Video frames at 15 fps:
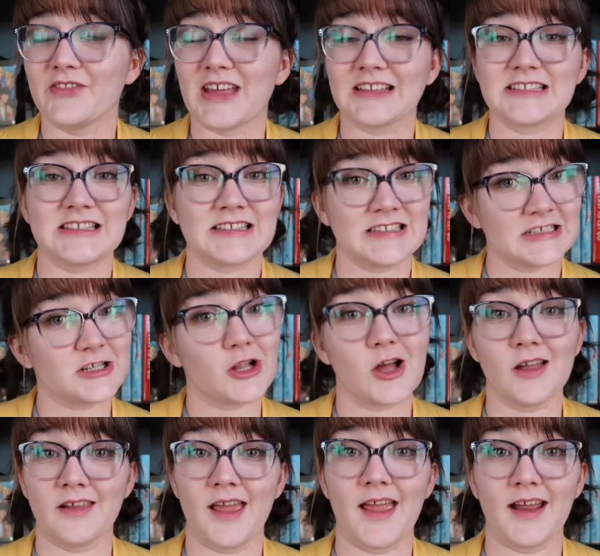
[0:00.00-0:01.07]
that's still
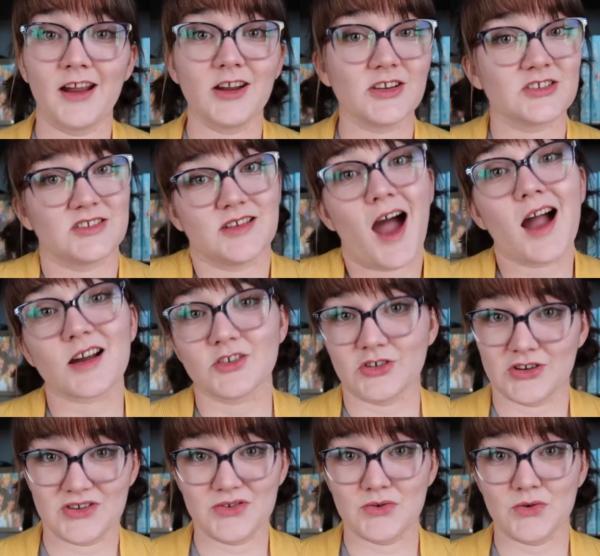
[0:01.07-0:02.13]
on air is
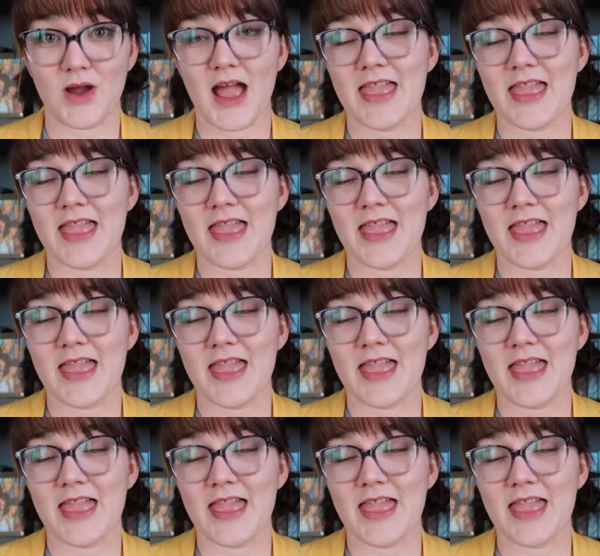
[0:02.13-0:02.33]
Doctor Who,